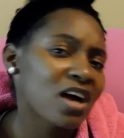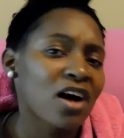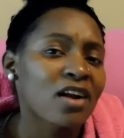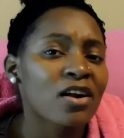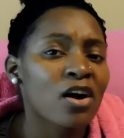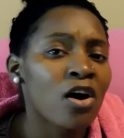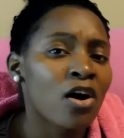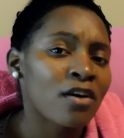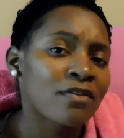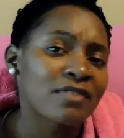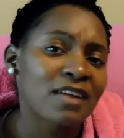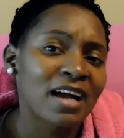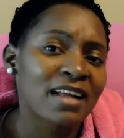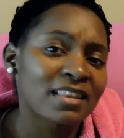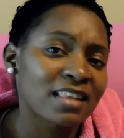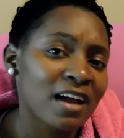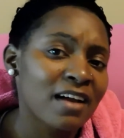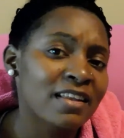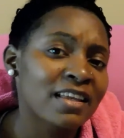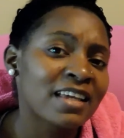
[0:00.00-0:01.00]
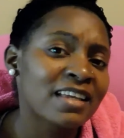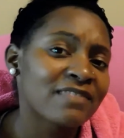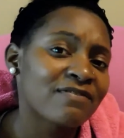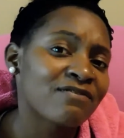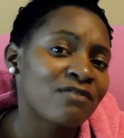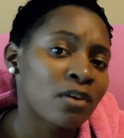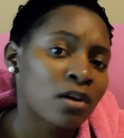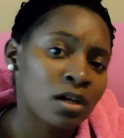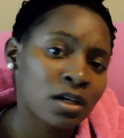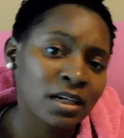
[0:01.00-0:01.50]
we got off at
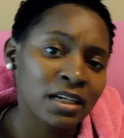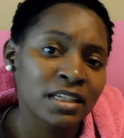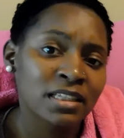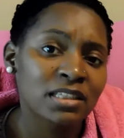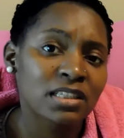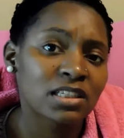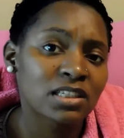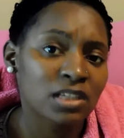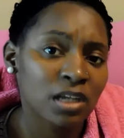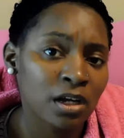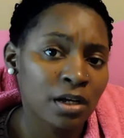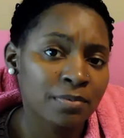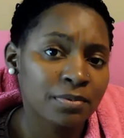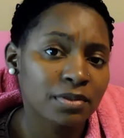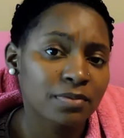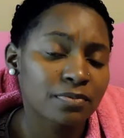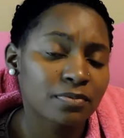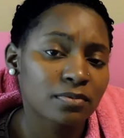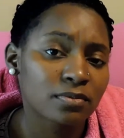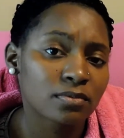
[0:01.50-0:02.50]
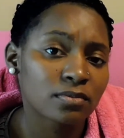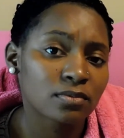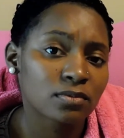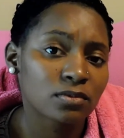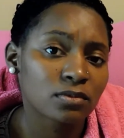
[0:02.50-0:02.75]
that bar and stopped.